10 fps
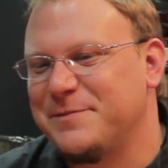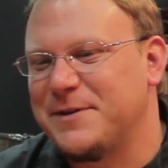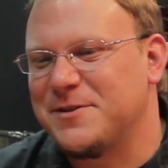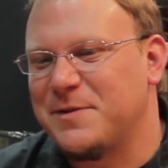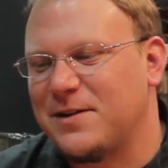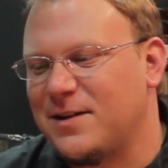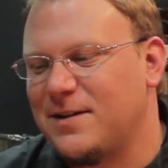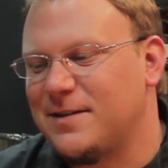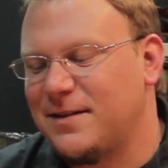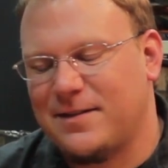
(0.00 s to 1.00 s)
Beer's been
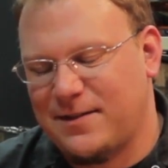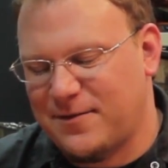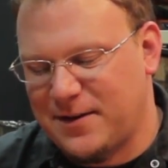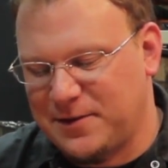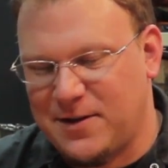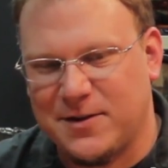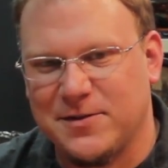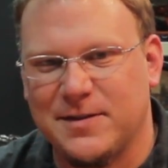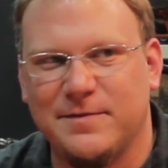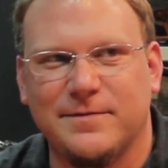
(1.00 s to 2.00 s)
around
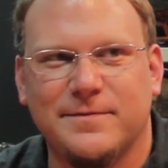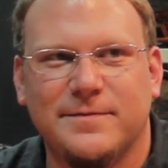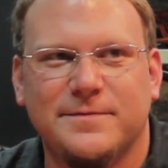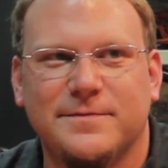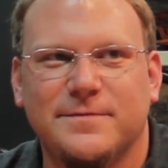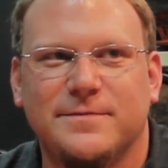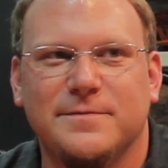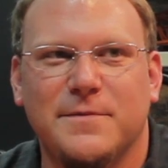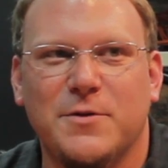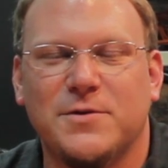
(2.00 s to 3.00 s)
longer than
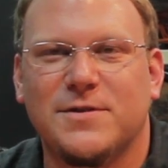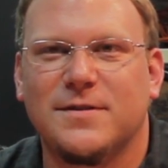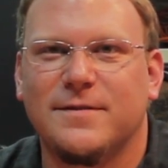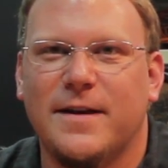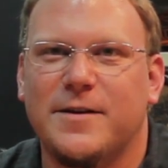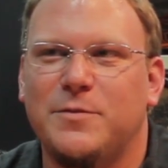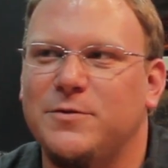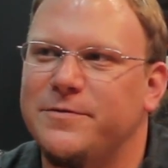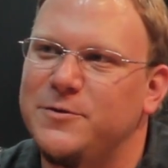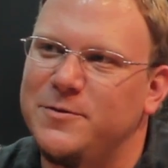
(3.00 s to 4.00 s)
most
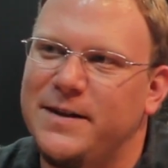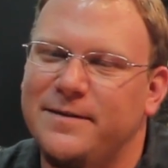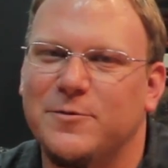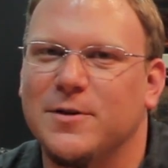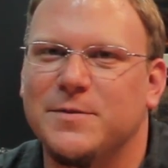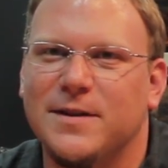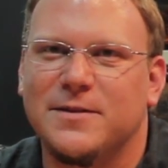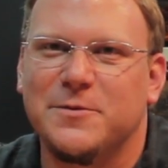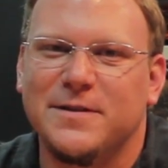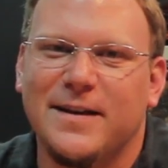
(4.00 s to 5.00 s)
edible food that we're
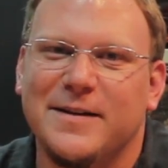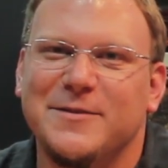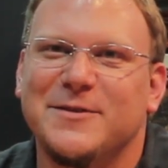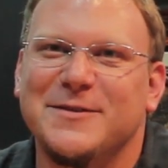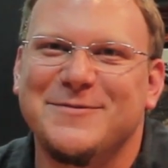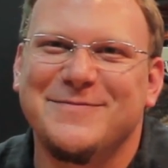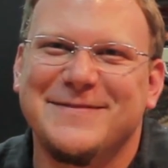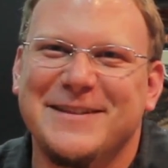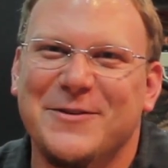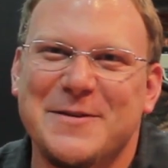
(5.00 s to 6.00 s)
obsessed with now, so
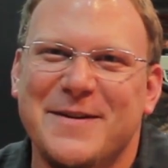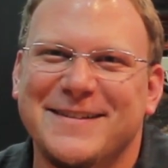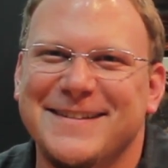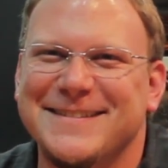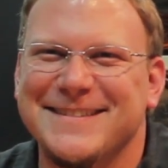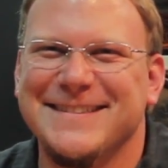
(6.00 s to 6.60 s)
it only makes sense.